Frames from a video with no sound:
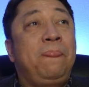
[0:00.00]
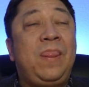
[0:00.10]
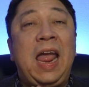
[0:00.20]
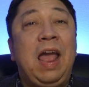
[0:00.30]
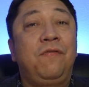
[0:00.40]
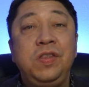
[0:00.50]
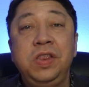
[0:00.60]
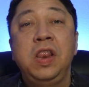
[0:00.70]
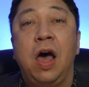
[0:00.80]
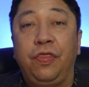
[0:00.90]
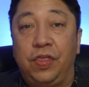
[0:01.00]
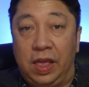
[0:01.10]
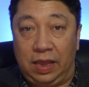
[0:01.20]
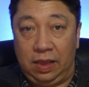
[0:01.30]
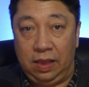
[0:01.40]
have
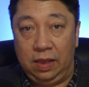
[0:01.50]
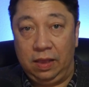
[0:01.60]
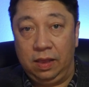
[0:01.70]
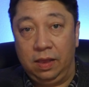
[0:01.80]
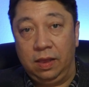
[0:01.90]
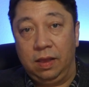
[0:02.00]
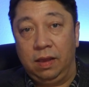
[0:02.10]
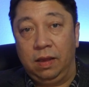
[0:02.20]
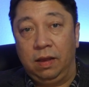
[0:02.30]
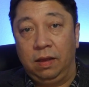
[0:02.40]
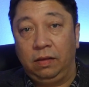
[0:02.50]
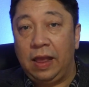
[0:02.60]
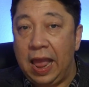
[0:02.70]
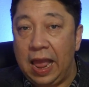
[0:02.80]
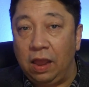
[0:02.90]
nothing to
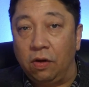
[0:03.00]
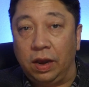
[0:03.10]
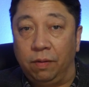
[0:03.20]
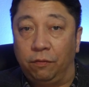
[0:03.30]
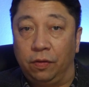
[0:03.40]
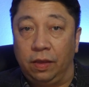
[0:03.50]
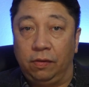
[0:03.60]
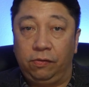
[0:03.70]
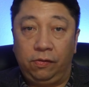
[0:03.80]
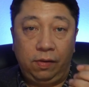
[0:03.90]
hang on him for this.